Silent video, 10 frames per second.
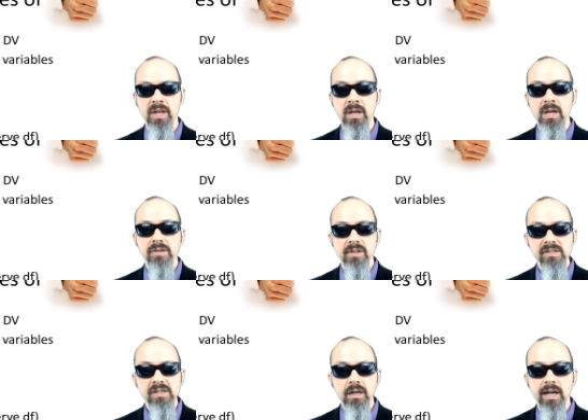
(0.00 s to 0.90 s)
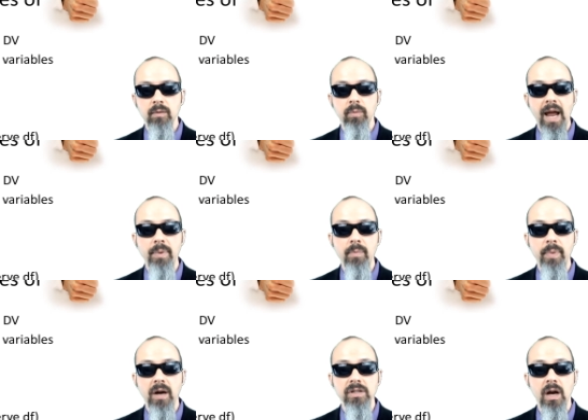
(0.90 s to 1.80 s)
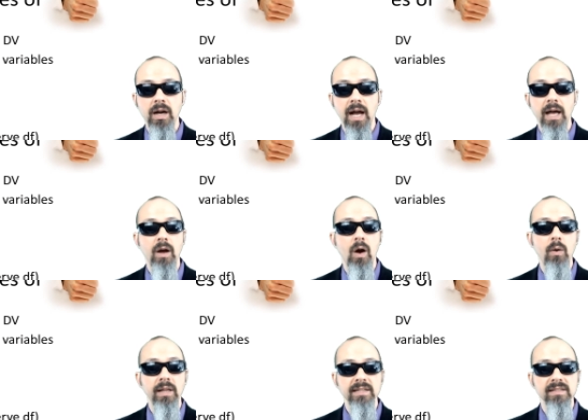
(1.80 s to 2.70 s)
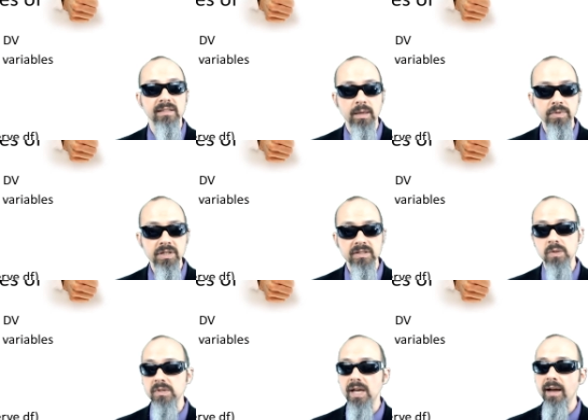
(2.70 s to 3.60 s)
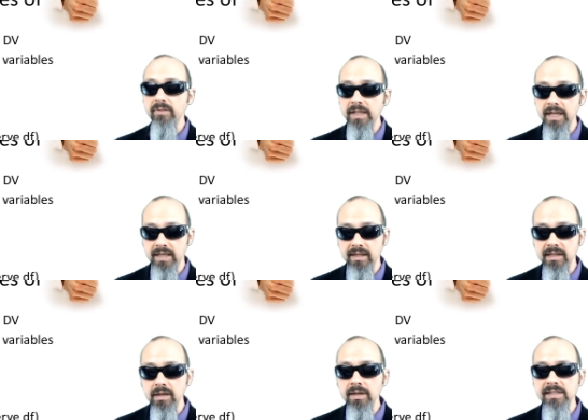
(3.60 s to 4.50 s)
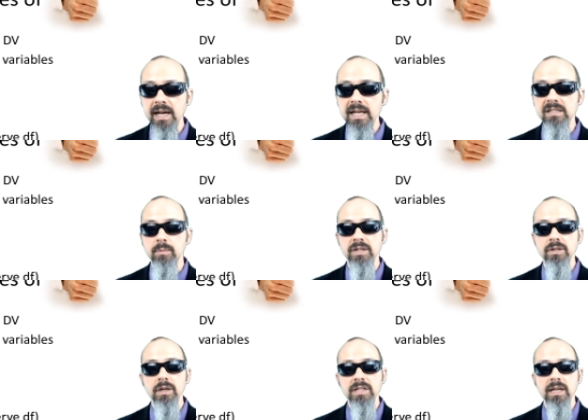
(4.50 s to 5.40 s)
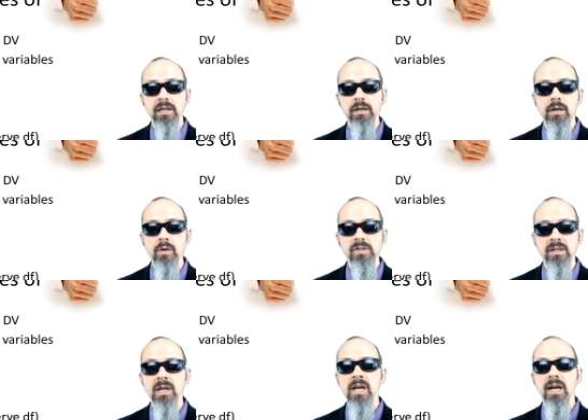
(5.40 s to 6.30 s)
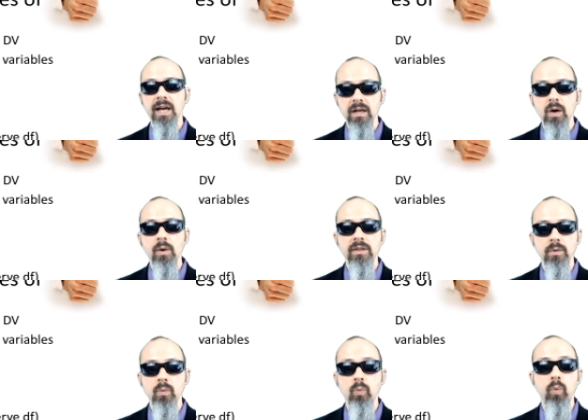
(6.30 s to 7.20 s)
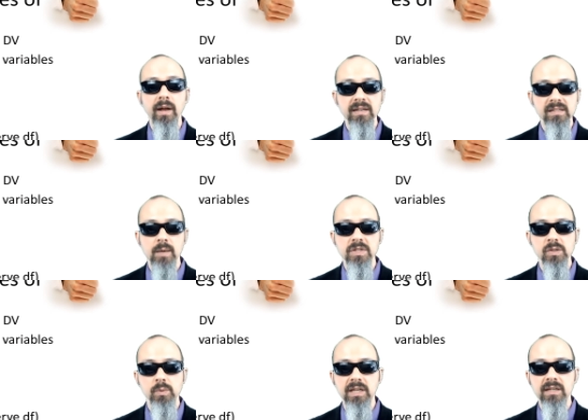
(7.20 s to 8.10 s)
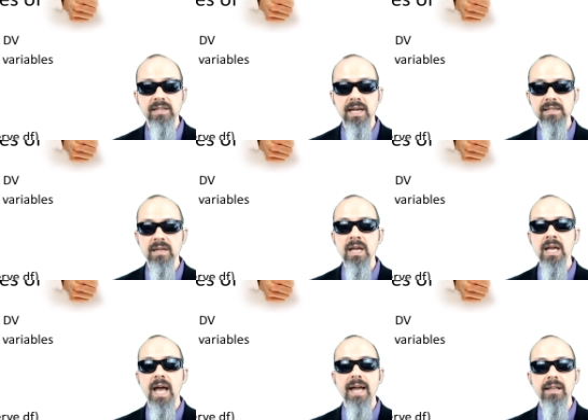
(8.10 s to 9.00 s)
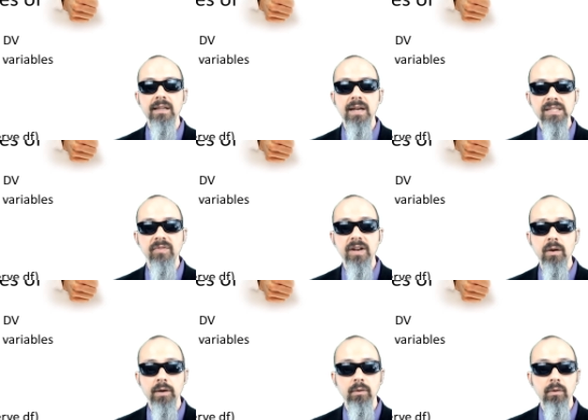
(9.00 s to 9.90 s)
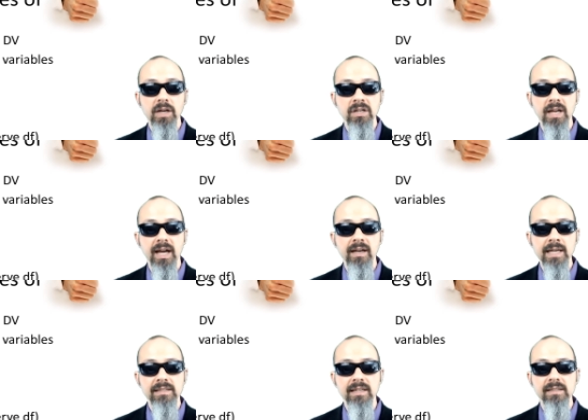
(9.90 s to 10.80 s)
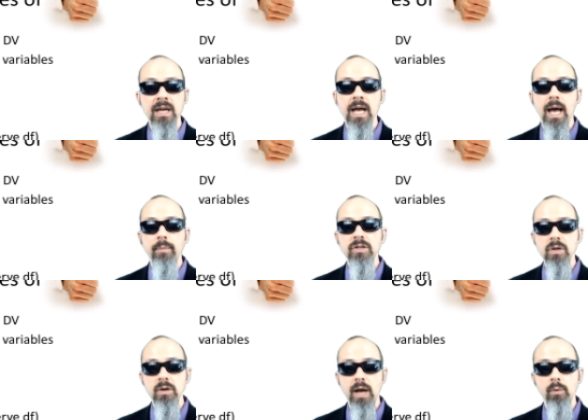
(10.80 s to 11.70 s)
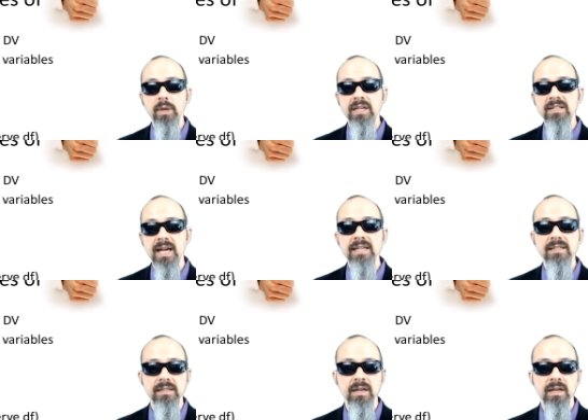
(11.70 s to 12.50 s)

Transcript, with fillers: So this is going to kind of wrap up our talk on OLS assumptions. This was heavily on the theory side, so make sure you're taking your notes and kind of going through what assumptions we need to test. And in the next video on regression diagnostics, I'm going to show you how we can test